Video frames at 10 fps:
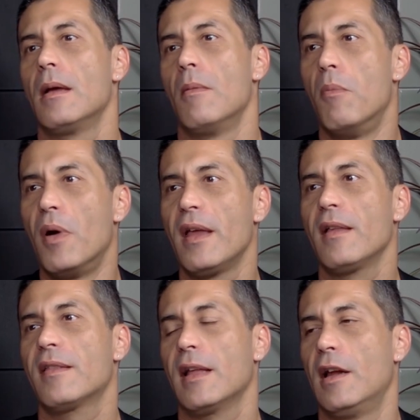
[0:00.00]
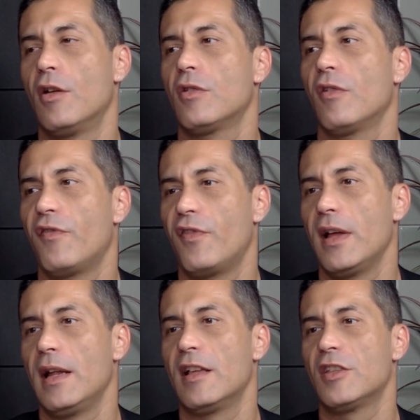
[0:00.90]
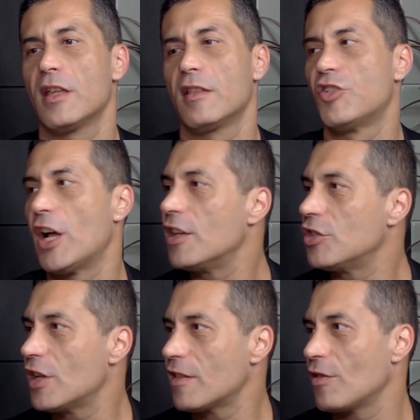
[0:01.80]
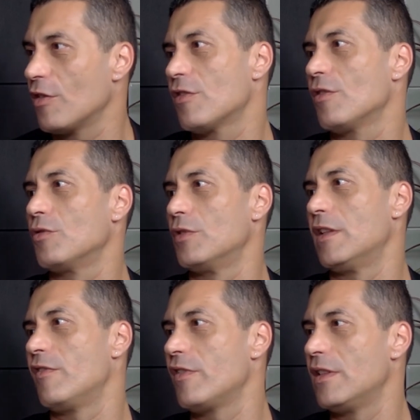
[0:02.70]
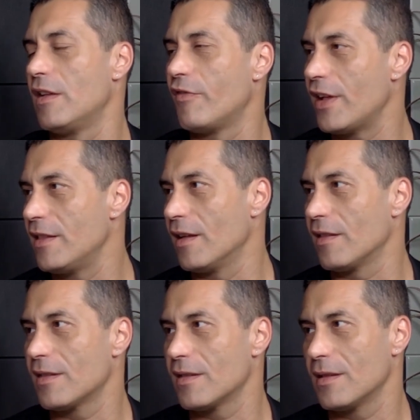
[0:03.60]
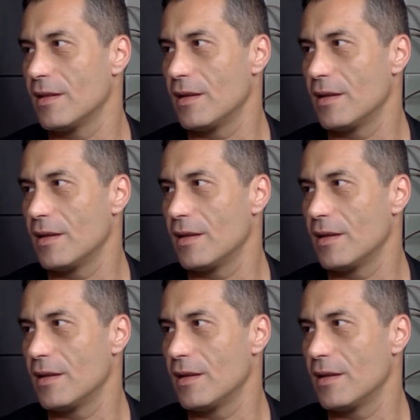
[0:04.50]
brings a lot of let's say challenges also to the defenders.